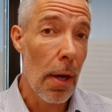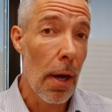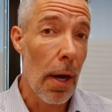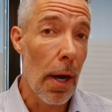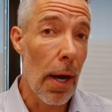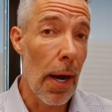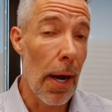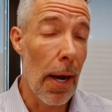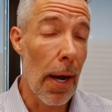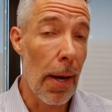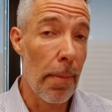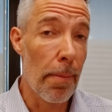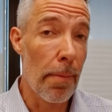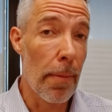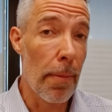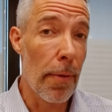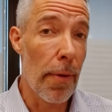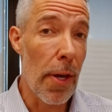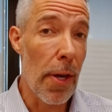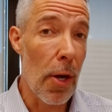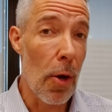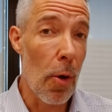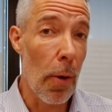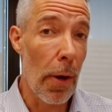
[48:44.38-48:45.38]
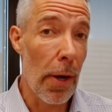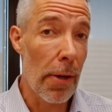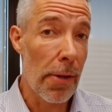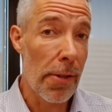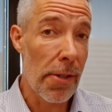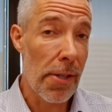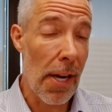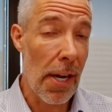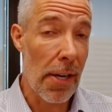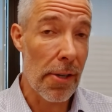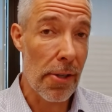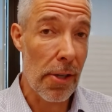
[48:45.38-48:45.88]
the oil
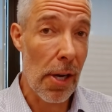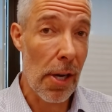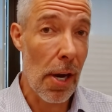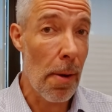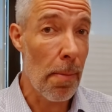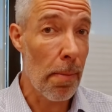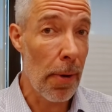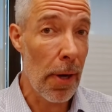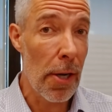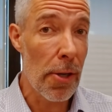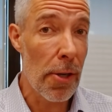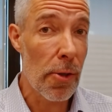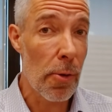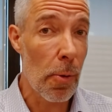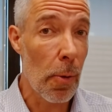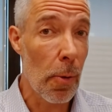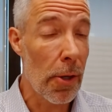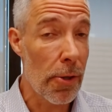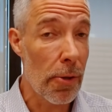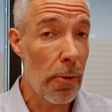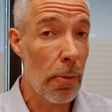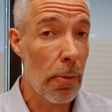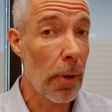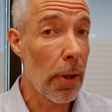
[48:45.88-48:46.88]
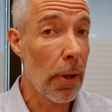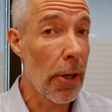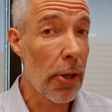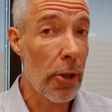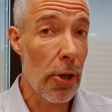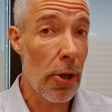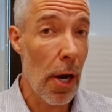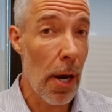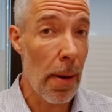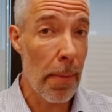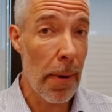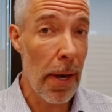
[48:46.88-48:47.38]
sands companies, where it's really
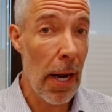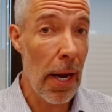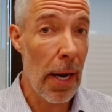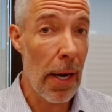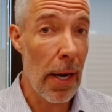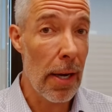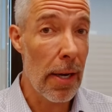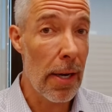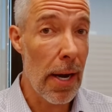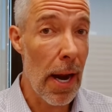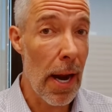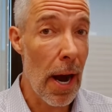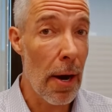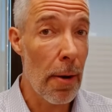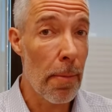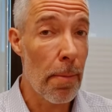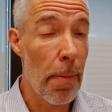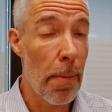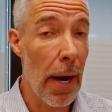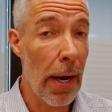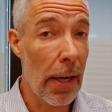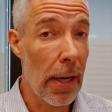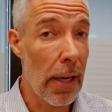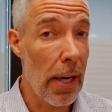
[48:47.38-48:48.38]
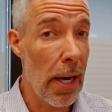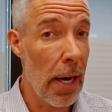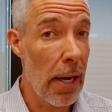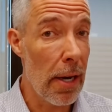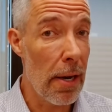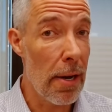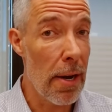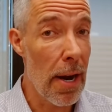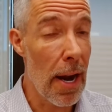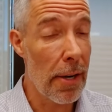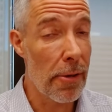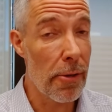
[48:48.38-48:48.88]
dominated now by
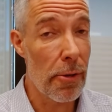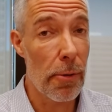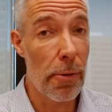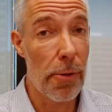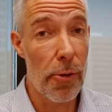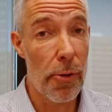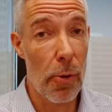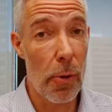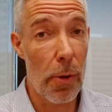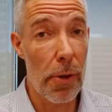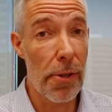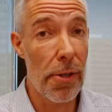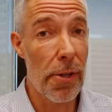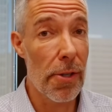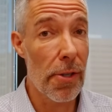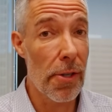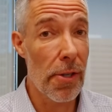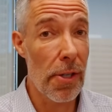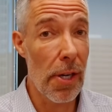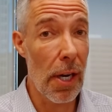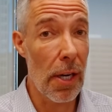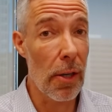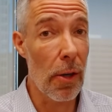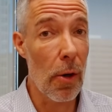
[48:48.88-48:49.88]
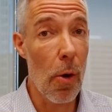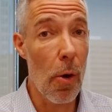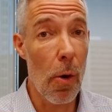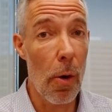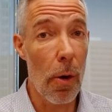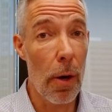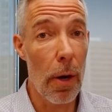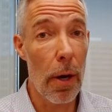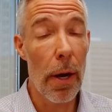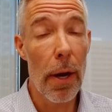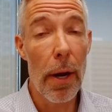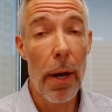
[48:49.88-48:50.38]
Canadian Natural Resources,
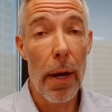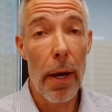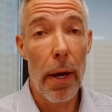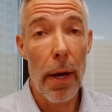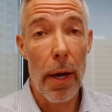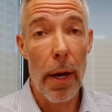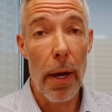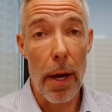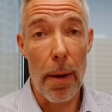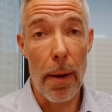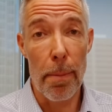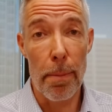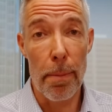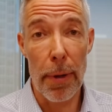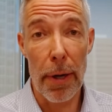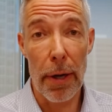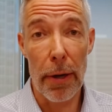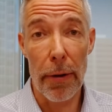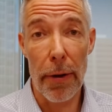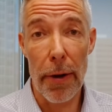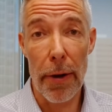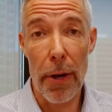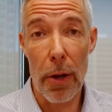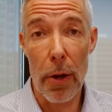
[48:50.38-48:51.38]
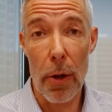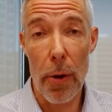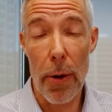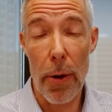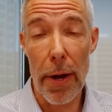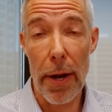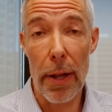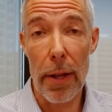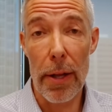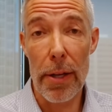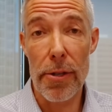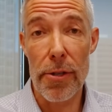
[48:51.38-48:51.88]
Suncor, Imperial
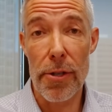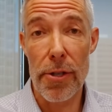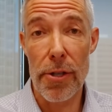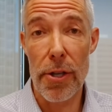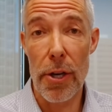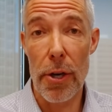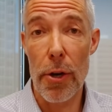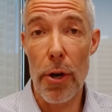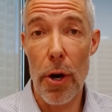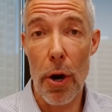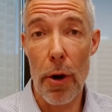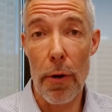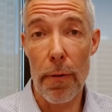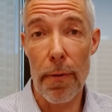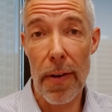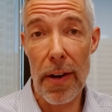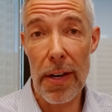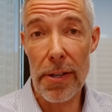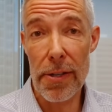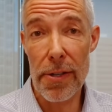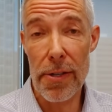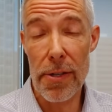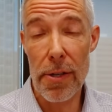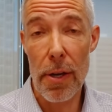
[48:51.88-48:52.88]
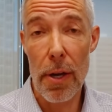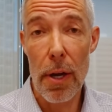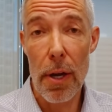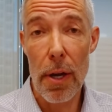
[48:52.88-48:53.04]
Oil, and Cenovus,